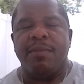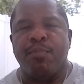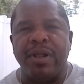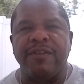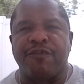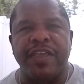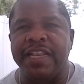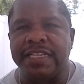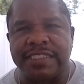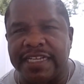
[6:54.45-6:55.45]
pretty
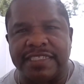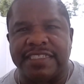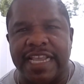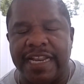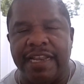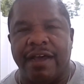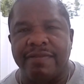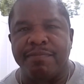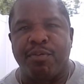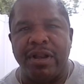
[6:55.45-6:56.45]
feet doesn't say enough.
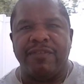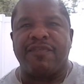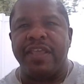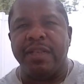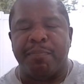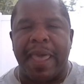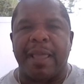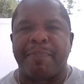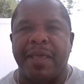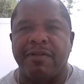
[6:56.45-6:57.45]
Pretty feet,
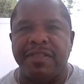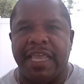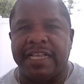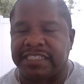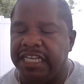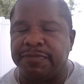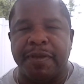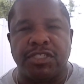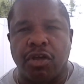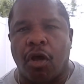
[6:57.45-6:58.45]
back pedal, yes. He's
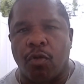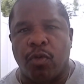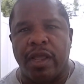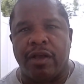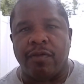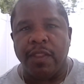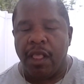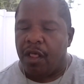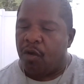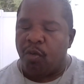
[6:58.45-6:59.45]
been taught well.
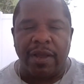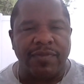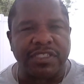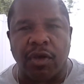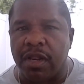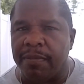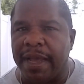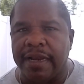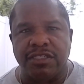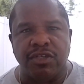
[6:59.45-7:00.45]
Whoever taught him
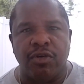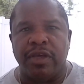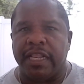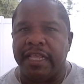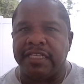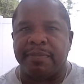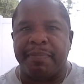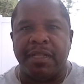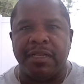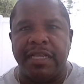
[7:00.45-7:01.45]
how to do it, and his
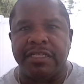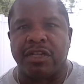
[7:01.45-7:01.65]
ability to